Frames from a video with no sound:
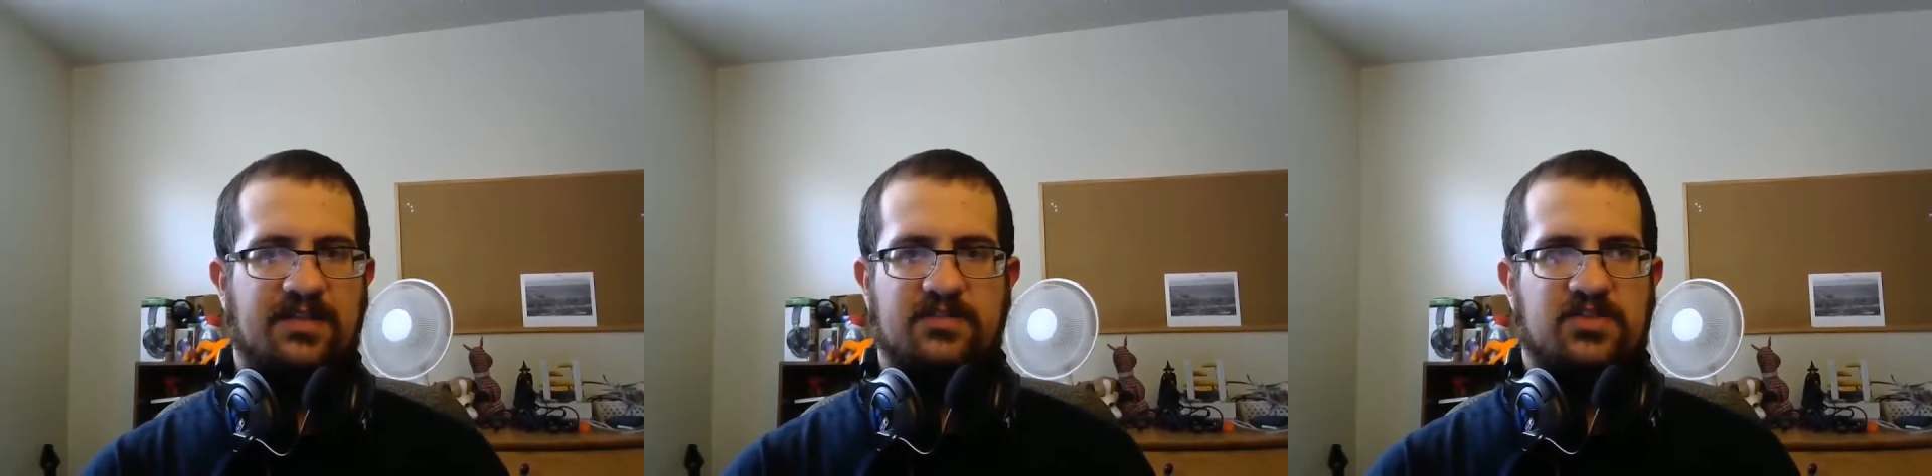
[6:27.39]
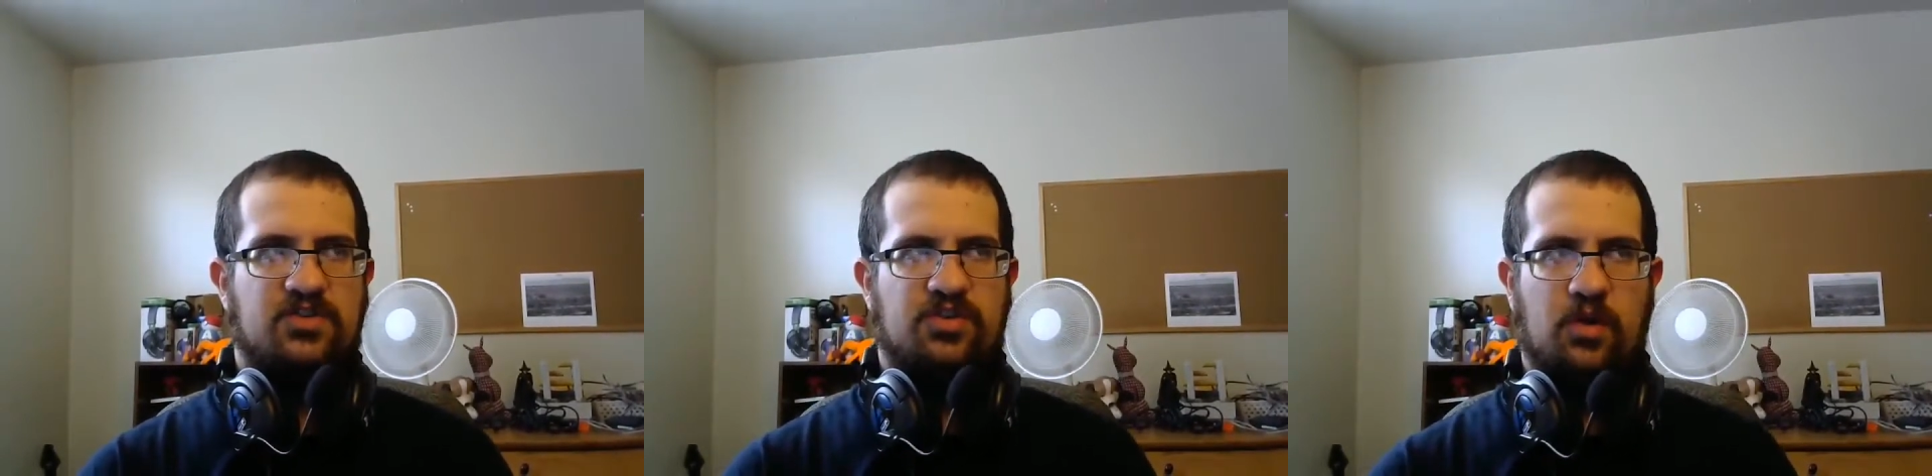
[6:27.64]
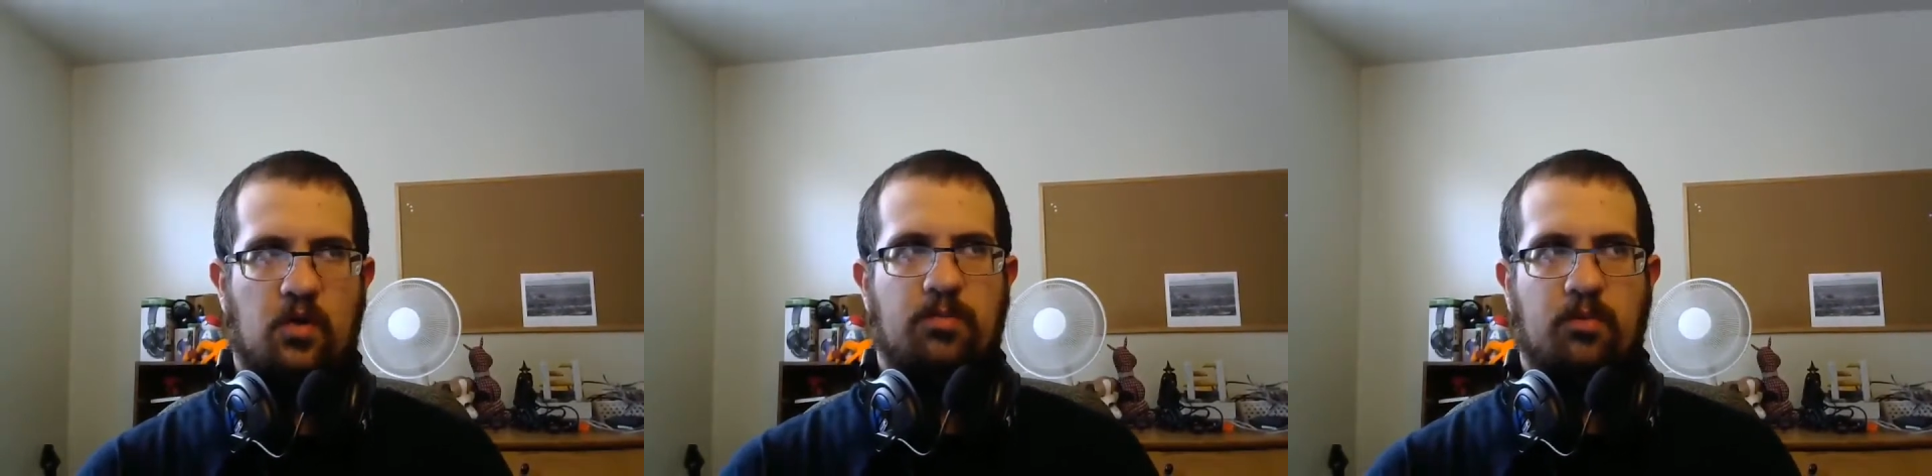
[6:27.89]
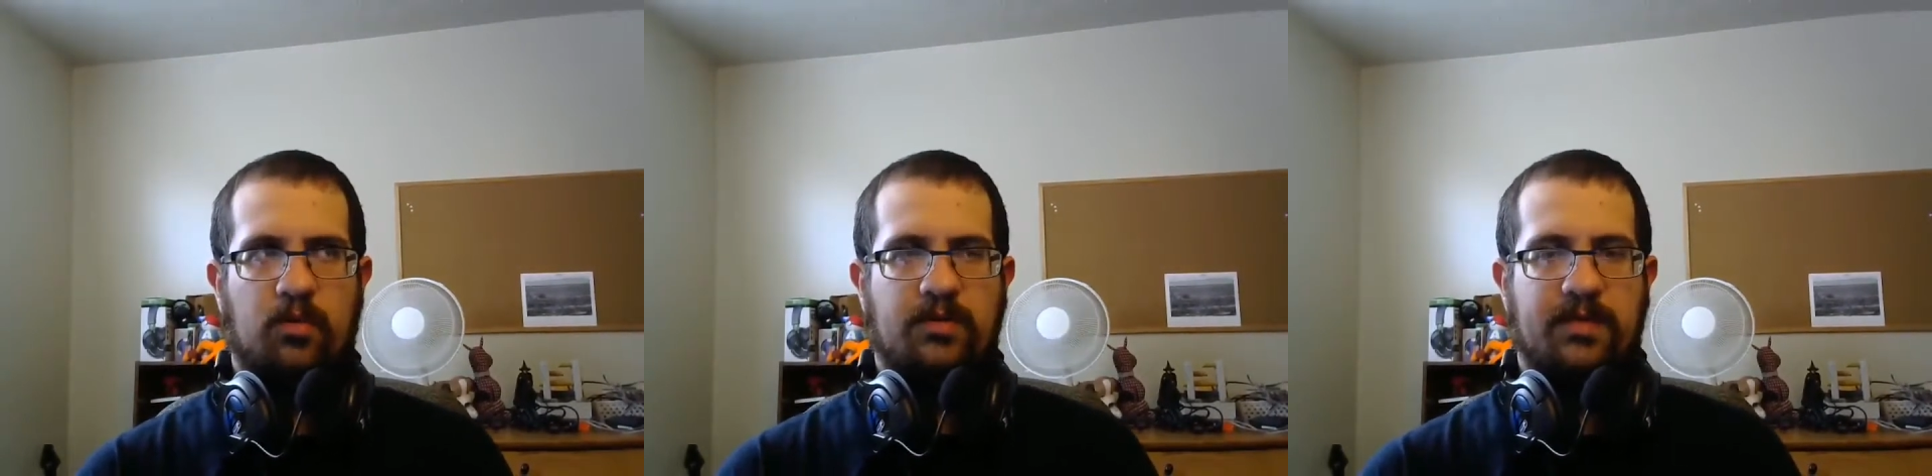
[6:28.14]
there's no
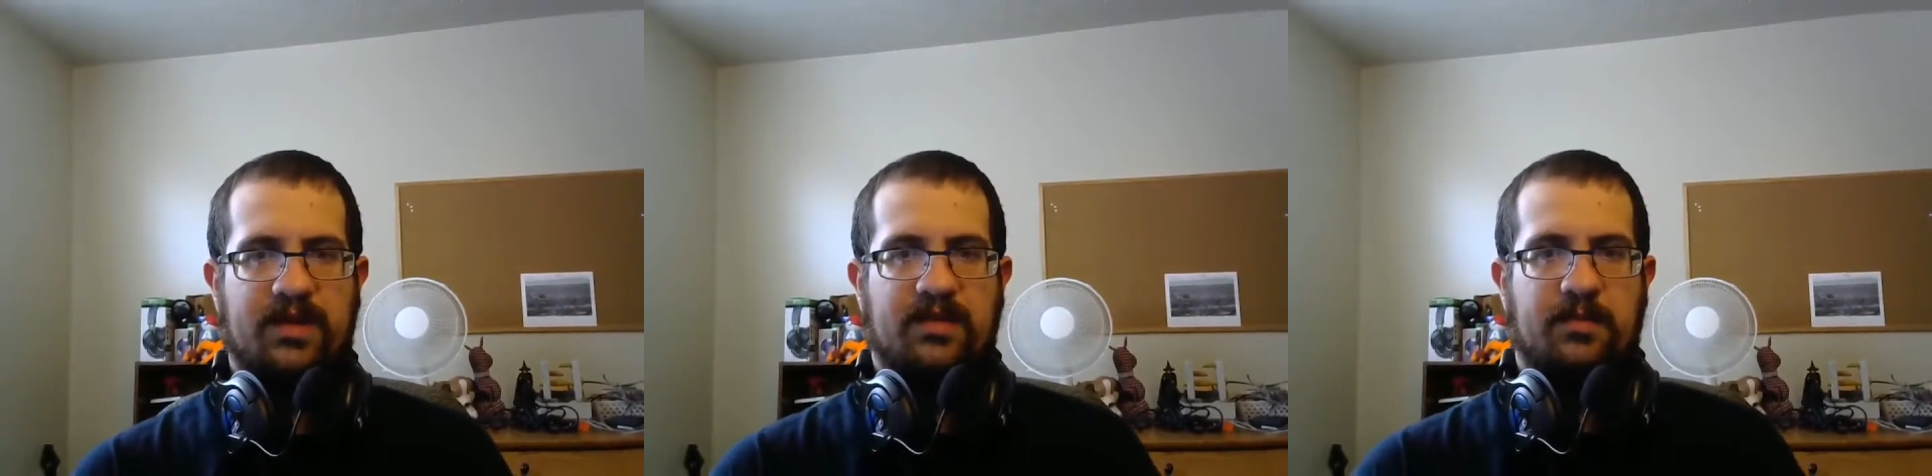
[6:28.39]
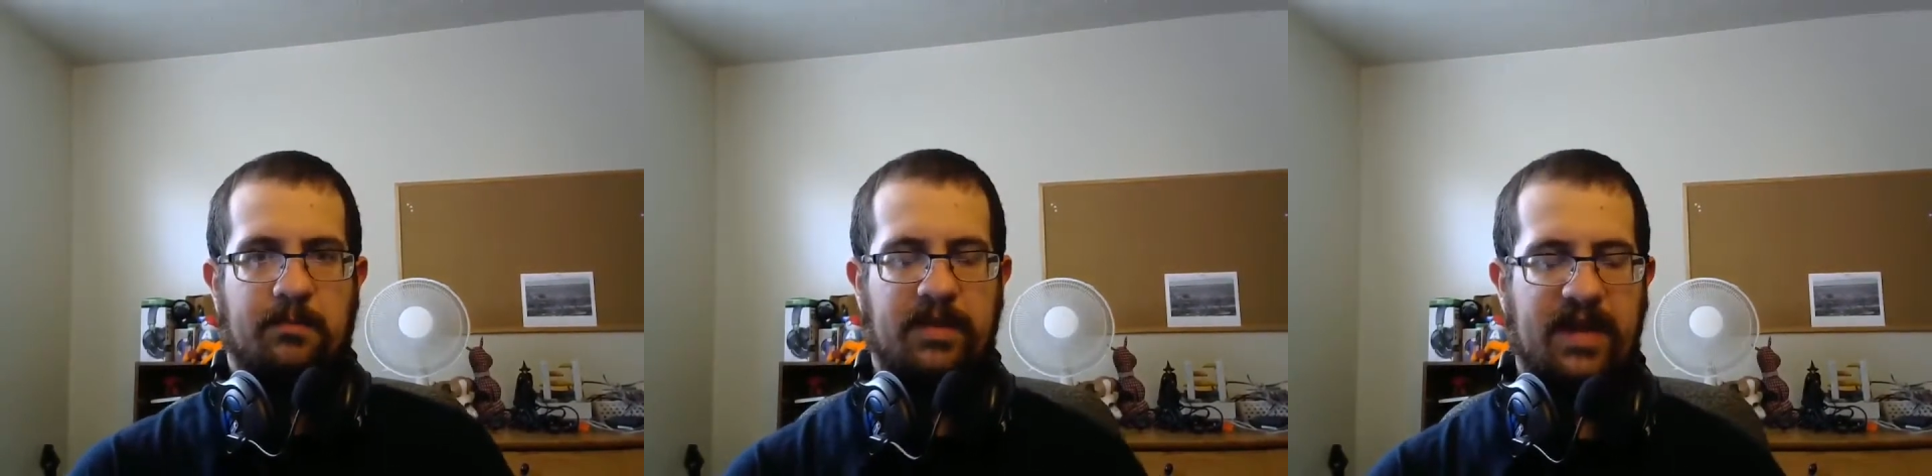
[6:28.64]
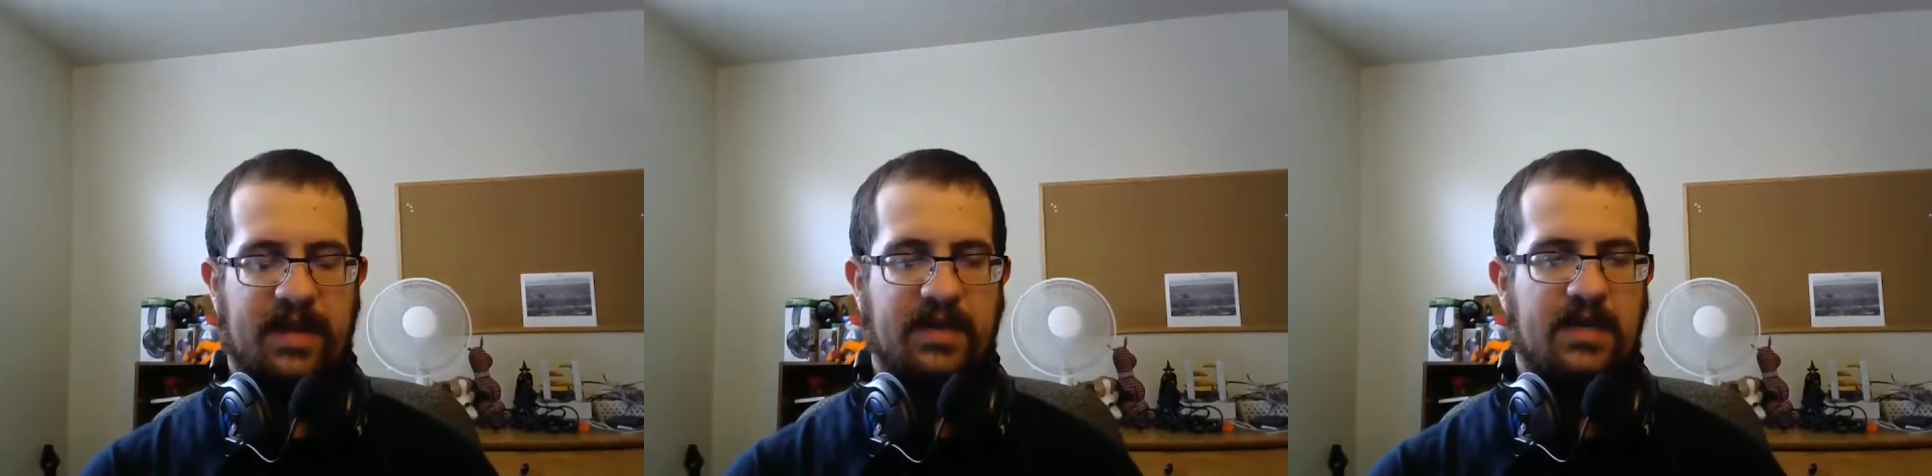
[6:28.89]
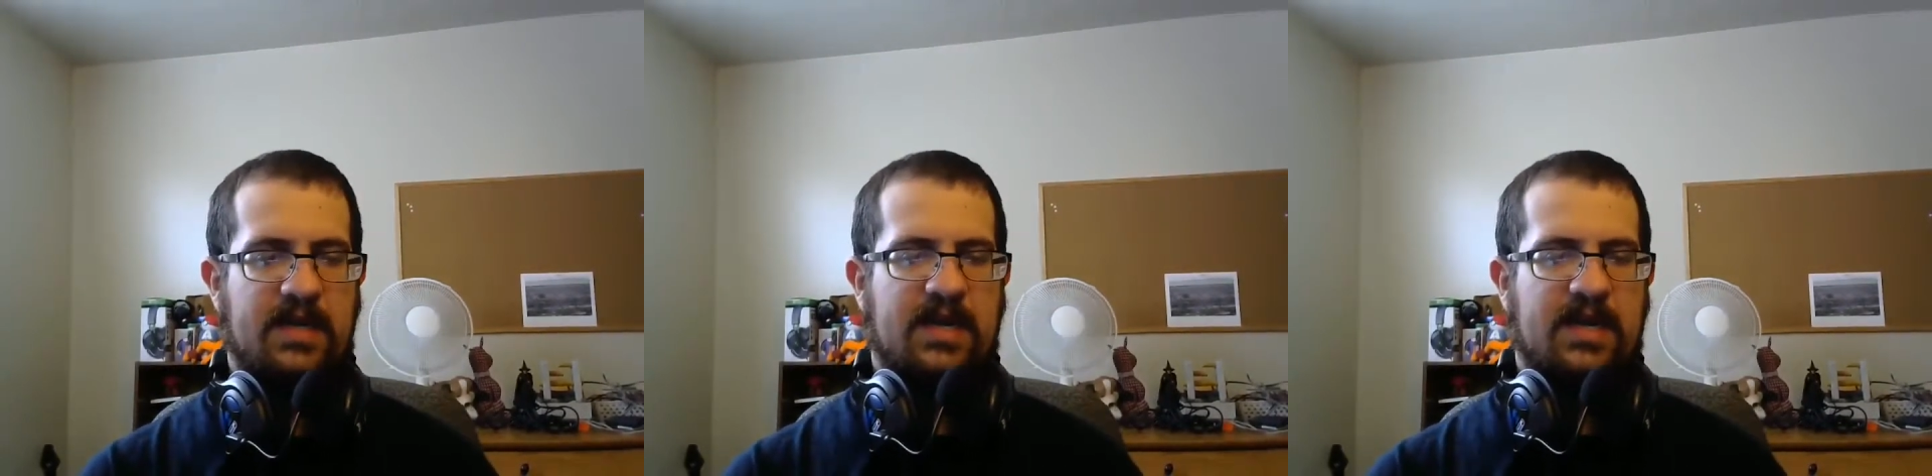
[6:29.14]
point in making them bad.